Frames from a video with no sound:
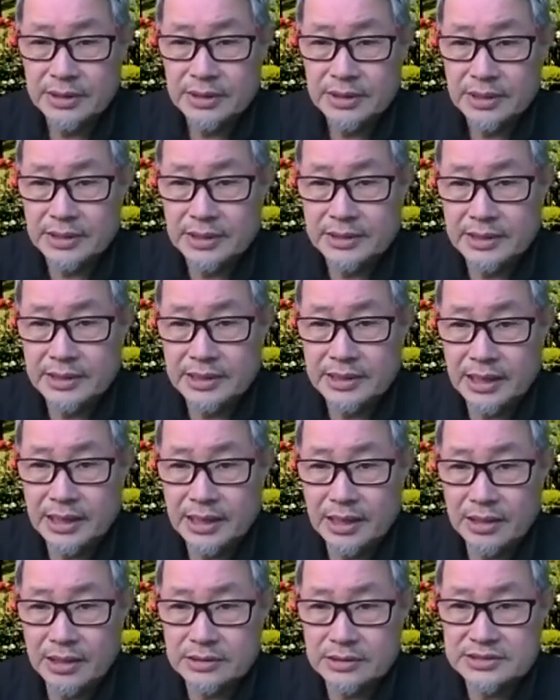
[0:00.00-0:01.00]
and they
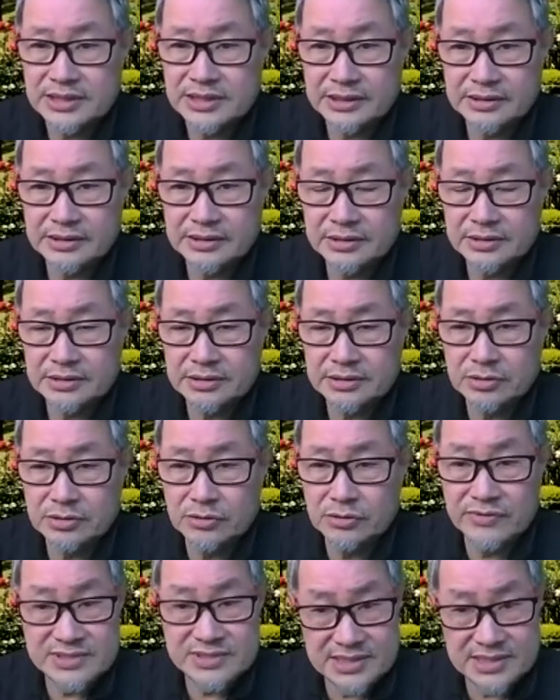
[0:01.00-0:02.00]
are scattered
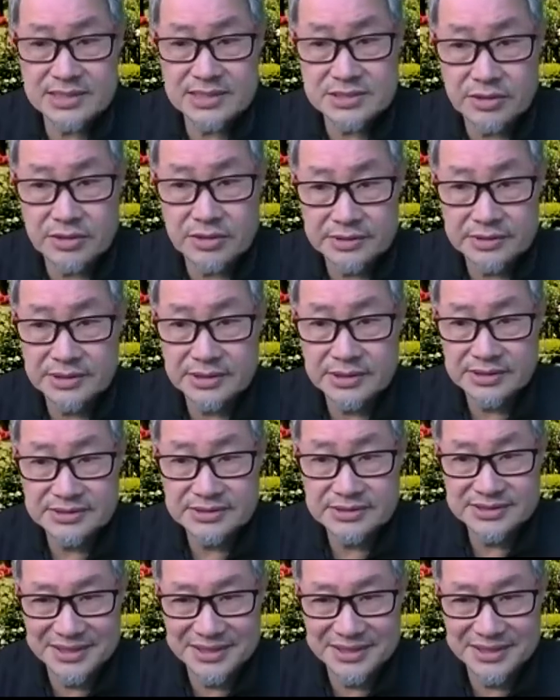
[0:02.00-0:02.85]
over six continents